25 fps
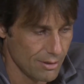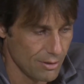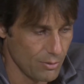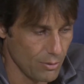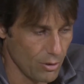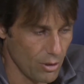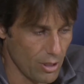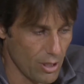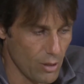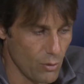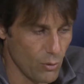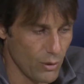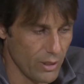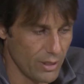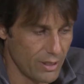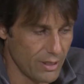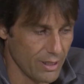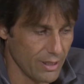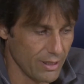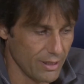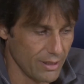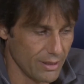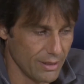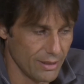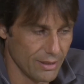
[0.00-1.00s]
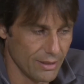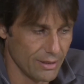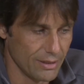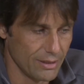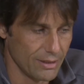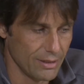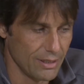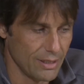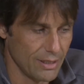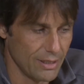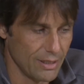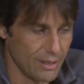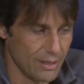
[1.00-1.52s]
I'll wait
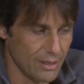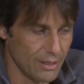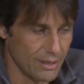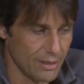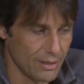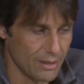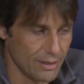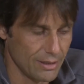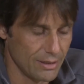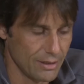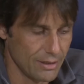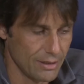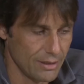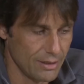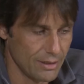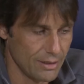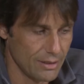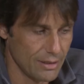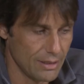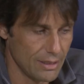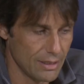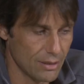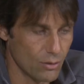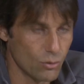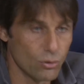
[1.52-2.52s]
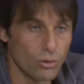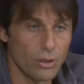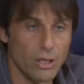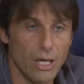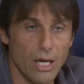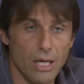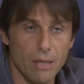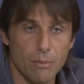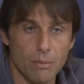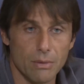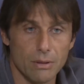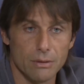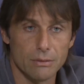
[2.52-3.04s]
a good
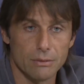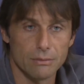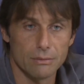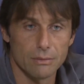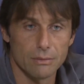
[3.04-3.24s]
game